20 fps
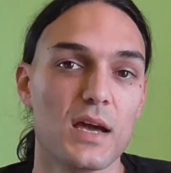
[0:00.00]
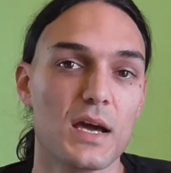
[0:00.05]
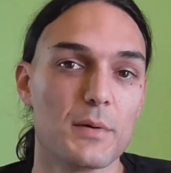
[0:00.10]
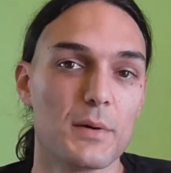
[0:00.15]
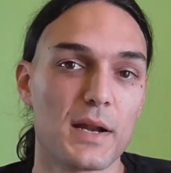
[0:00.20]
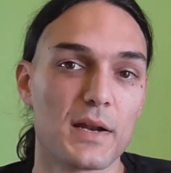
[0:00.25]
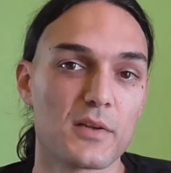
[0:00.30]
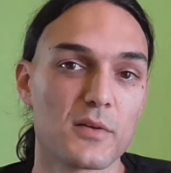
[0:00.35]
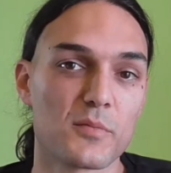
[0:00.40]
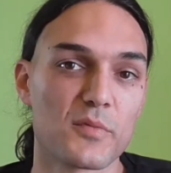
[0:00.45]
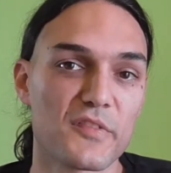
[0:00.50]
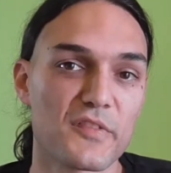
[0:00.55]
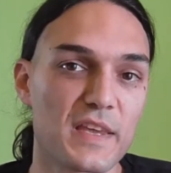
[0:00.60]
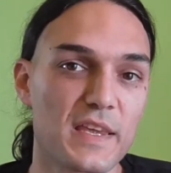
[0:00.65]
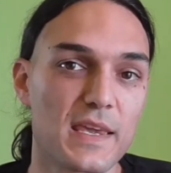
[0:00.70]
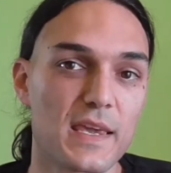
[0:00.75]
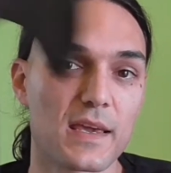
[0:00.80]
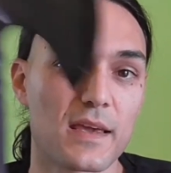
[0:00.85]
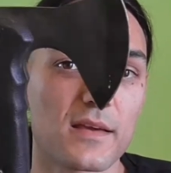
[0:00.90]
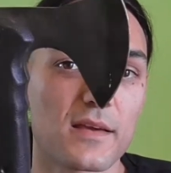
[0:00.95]
random
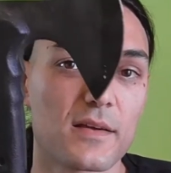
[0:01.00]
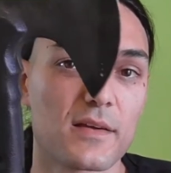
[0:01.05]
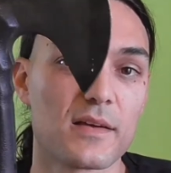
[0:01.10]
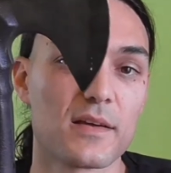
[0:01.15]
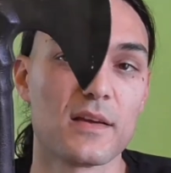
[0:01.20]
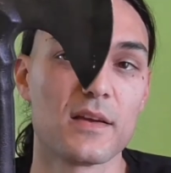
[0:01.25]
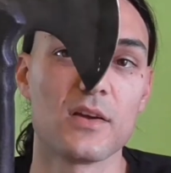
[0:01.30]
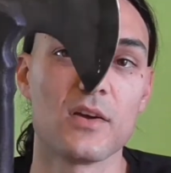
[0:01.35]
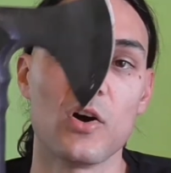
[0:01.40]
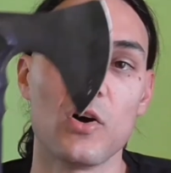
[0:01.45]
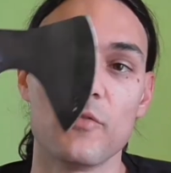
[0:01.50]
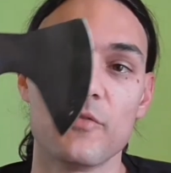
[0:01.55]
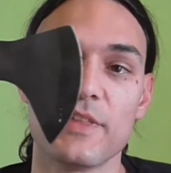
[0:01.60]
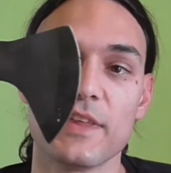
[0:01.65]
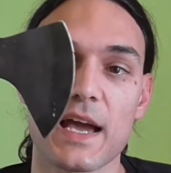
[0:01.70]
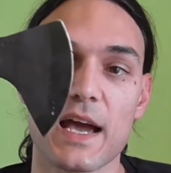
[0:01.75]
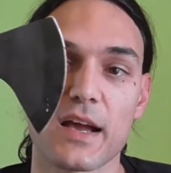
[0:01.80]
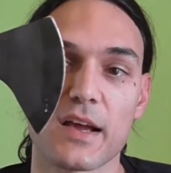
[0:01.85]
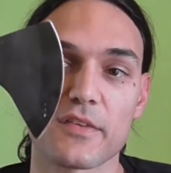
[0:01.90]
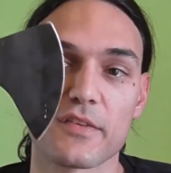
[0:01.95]
sticking of
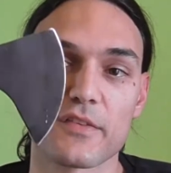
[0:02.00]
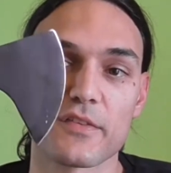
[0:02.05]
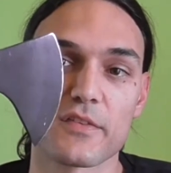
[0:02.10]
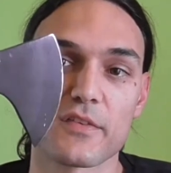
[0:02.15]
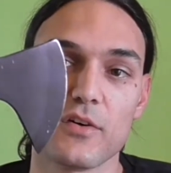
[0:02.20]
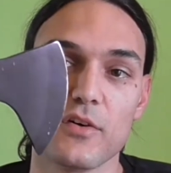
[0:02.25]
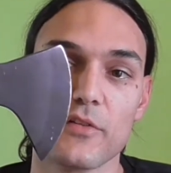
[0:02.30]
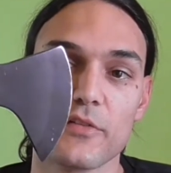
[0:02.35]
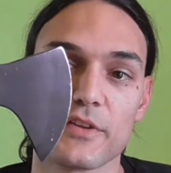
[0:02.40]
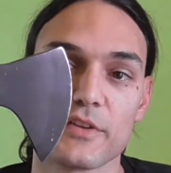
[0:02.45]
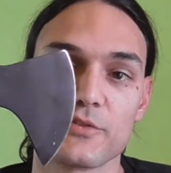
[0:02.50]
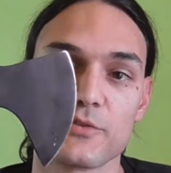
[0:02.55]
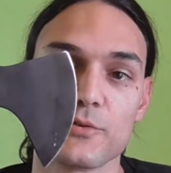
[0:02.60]
the axe on the